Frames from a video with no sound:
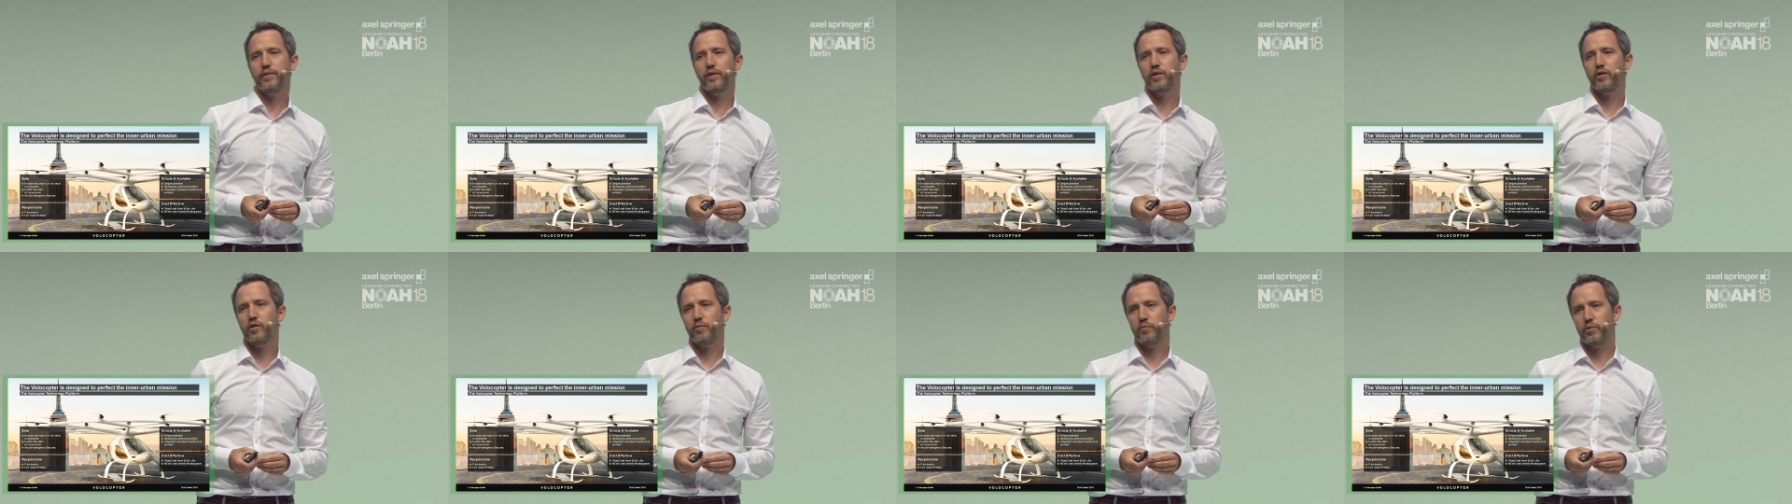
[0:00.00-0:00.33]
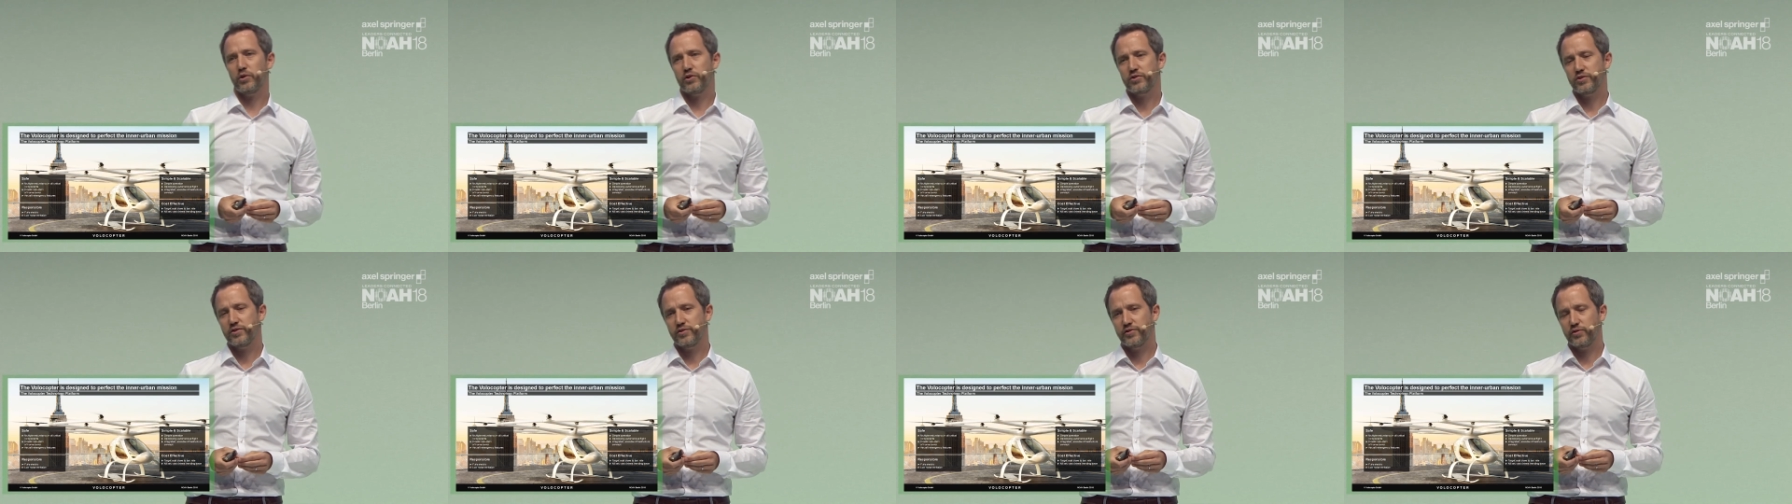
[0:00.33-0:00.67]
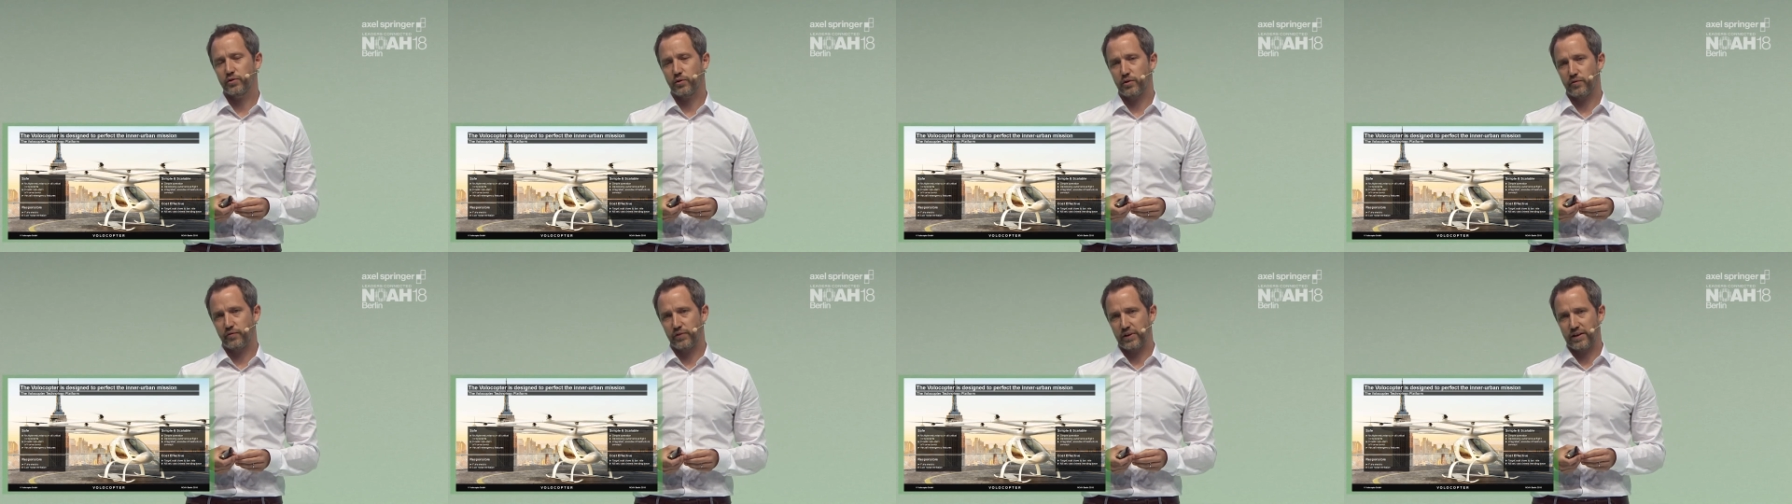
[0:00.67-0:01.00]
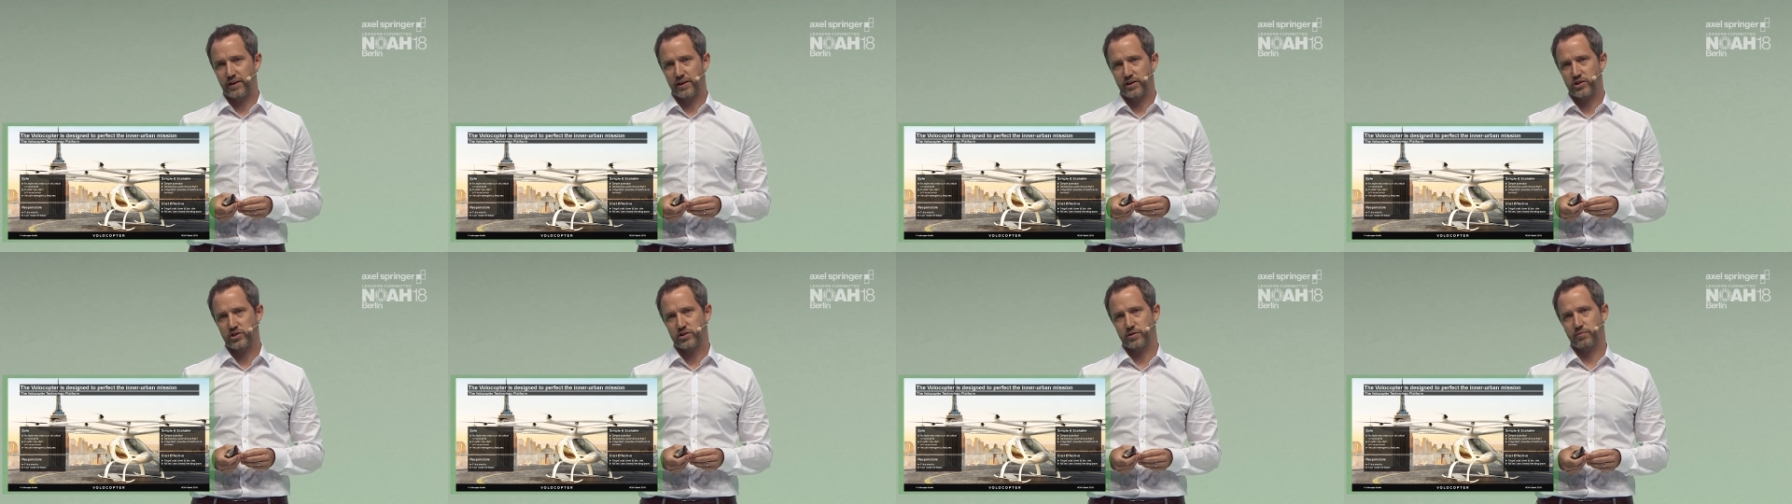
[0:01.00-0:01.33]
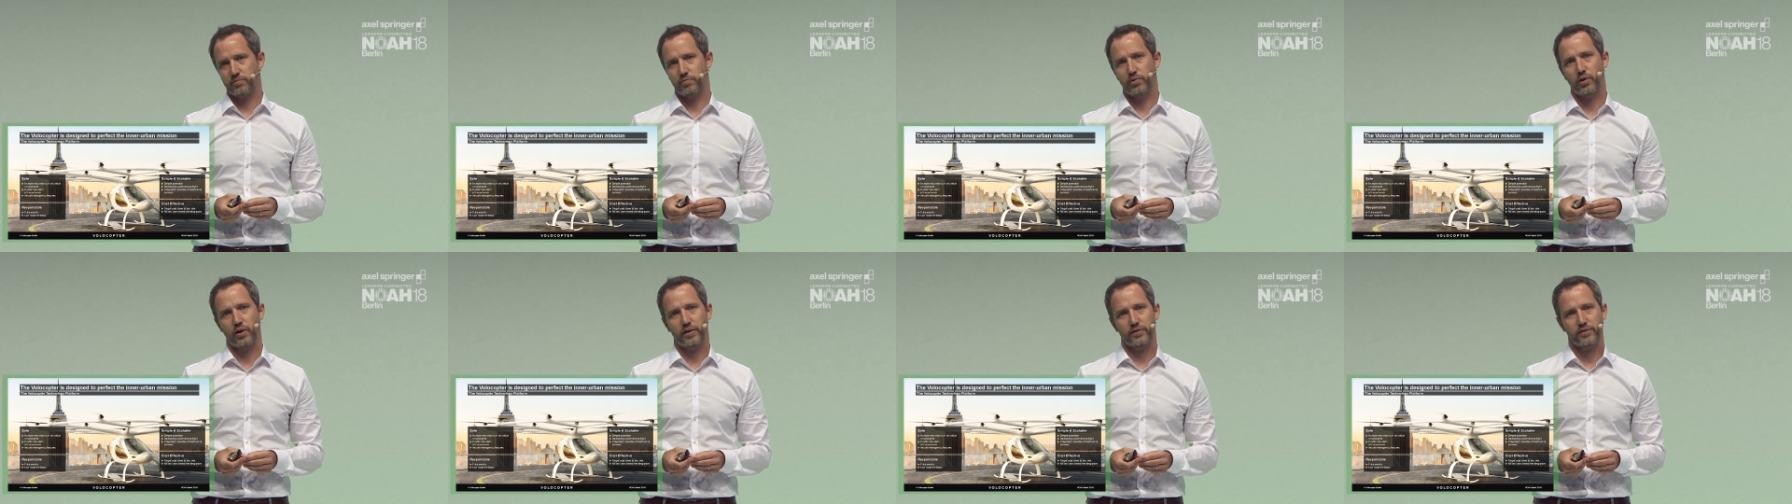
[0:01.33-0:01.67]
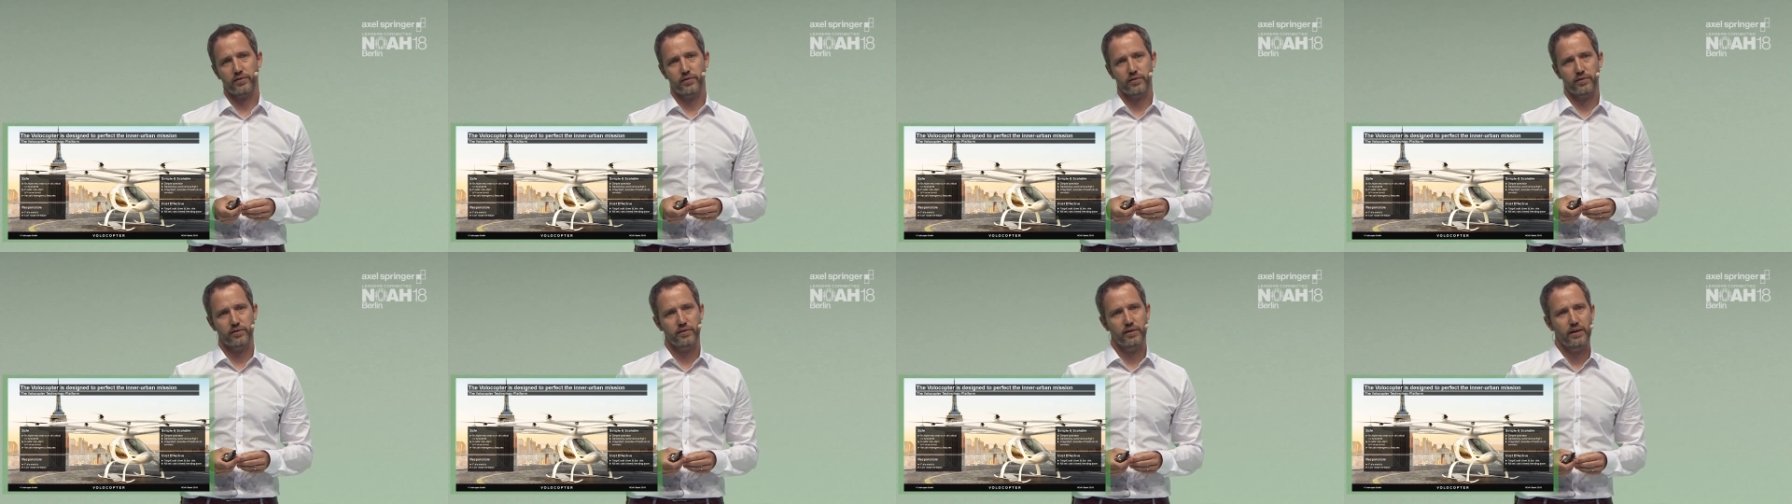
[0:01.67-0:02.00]
the commercial certification
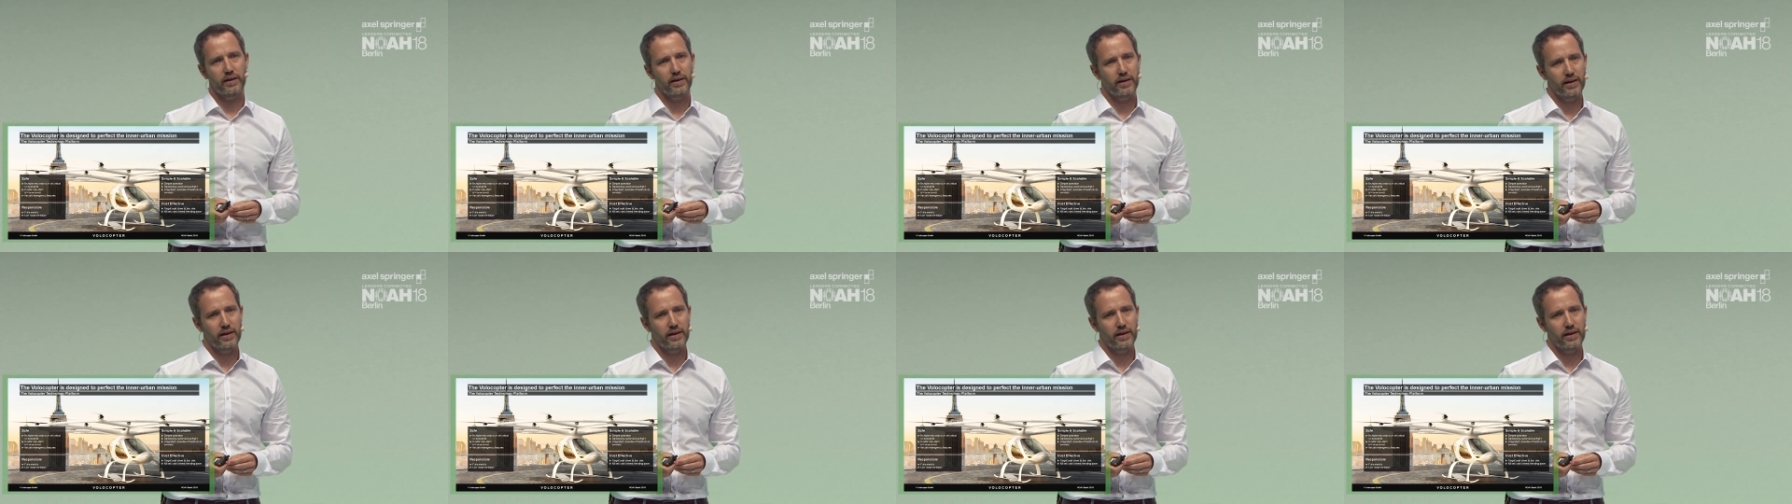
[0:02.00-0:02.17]
process